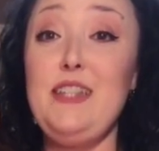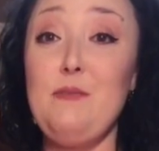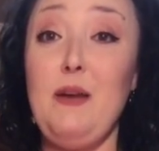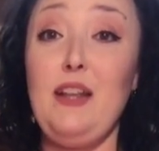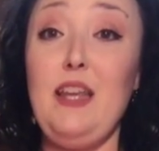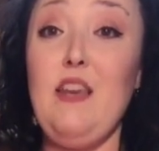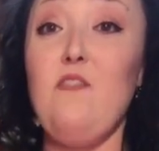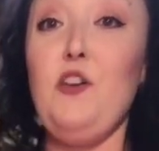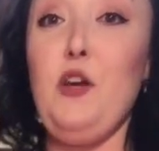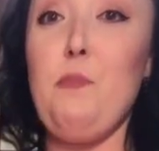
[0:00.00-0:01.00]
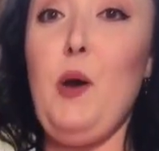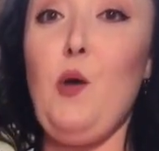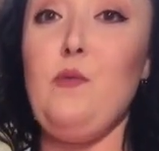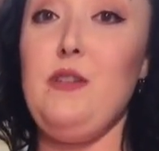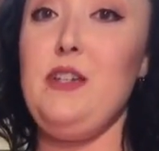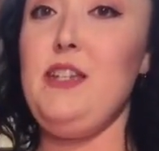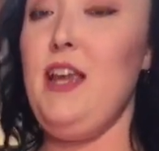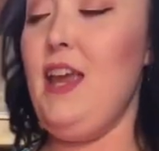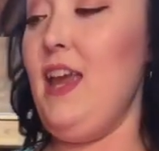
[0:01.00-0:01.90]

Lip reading: smelly, very potent,